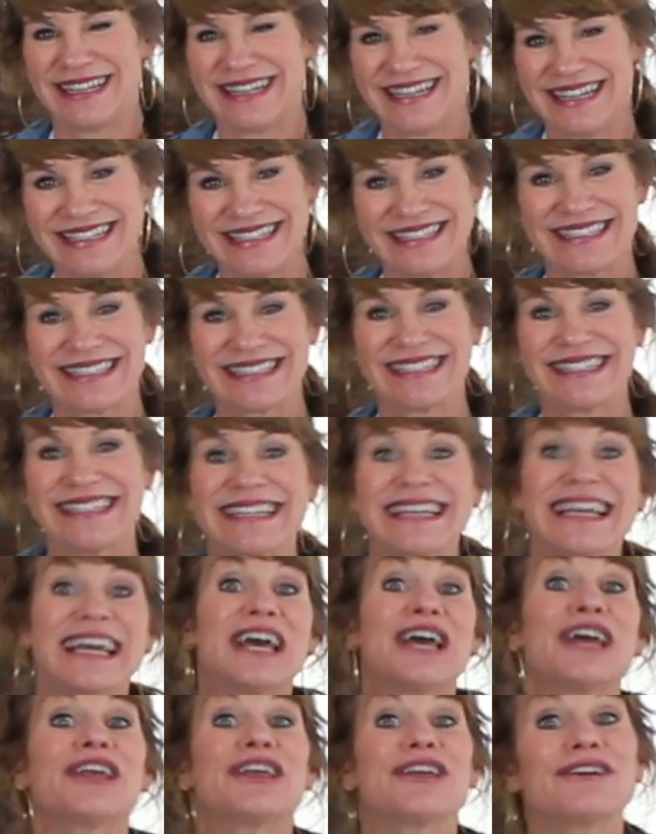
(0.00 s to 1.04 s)
it is.
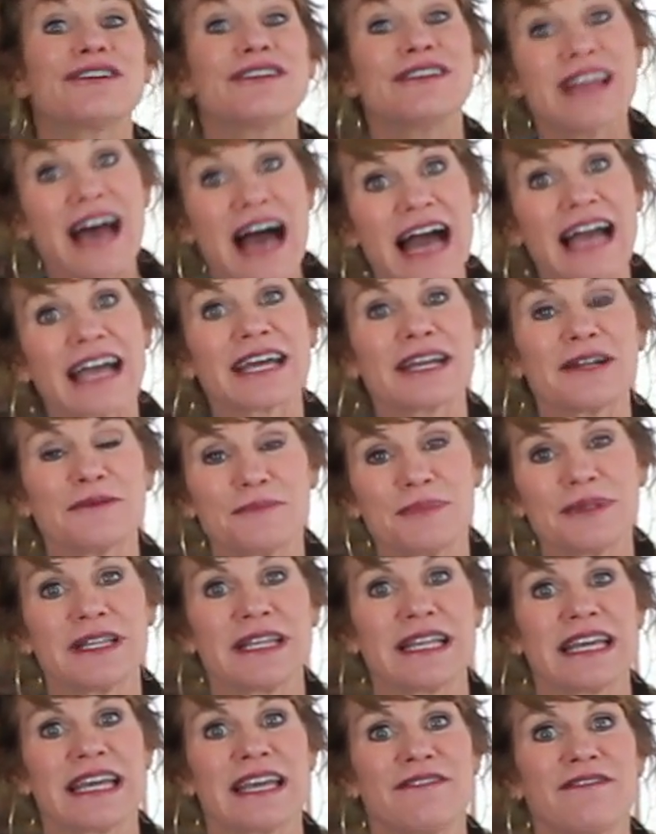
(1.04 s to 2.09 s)
You're not gonna
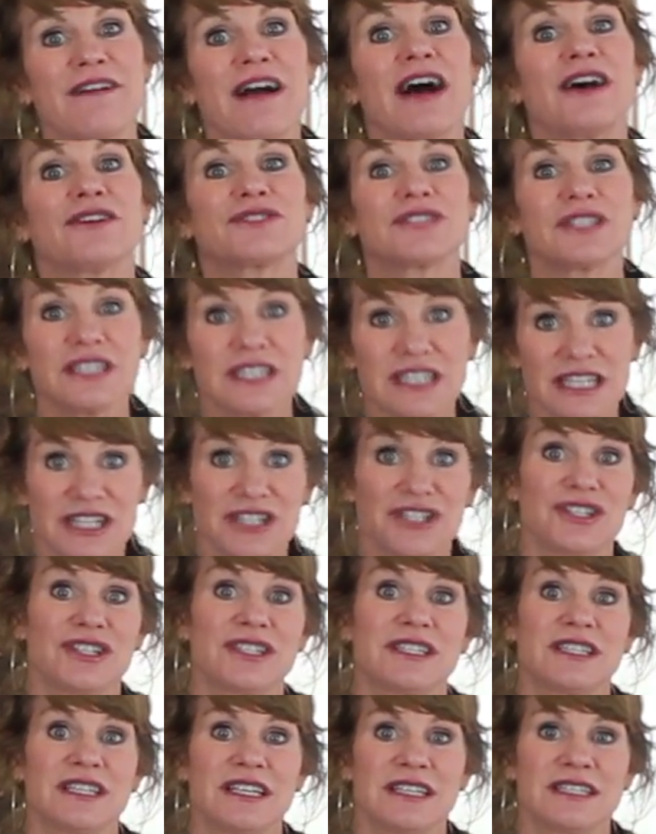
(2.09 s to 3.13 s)
believe how
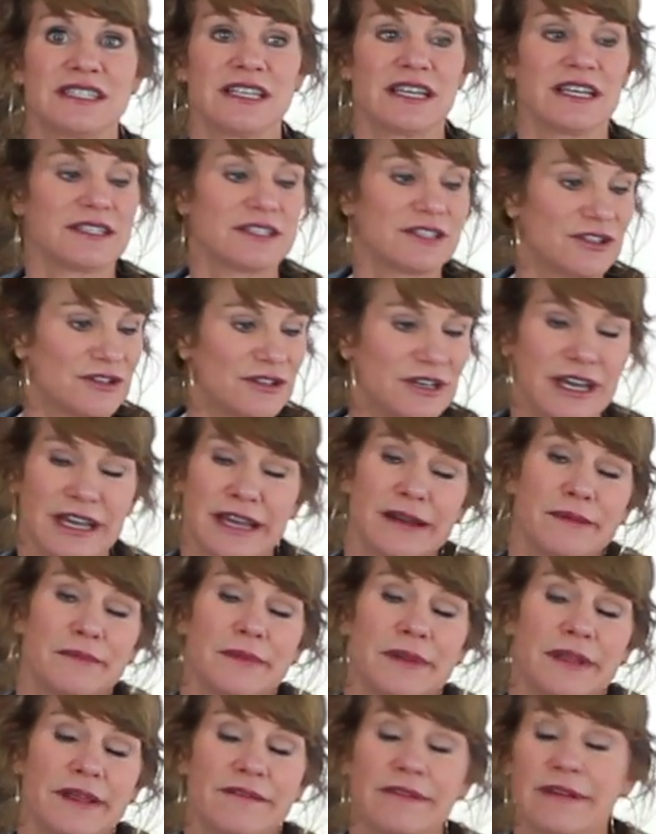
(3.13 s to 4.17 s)
delicious this is. You're not gonna
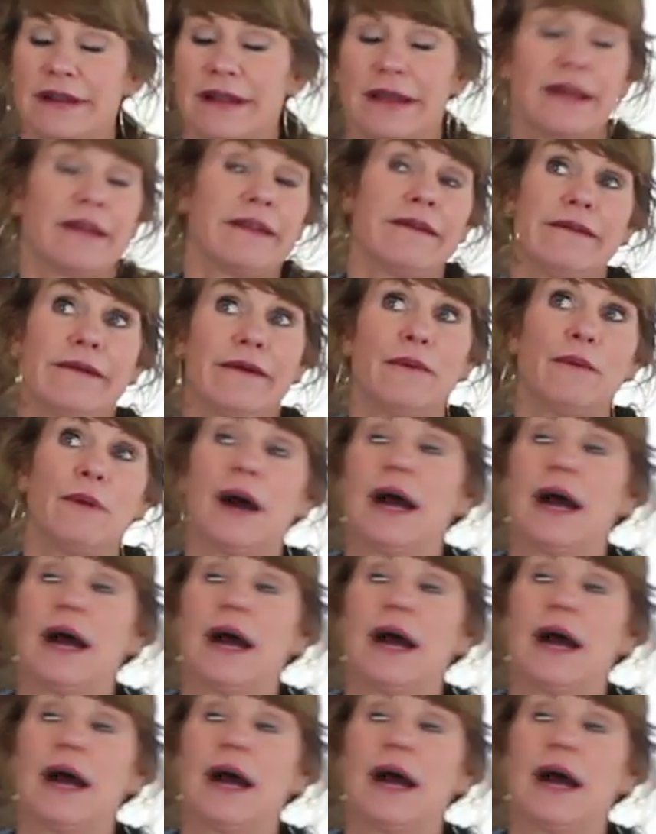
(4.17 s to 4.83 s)
believe it. I don't know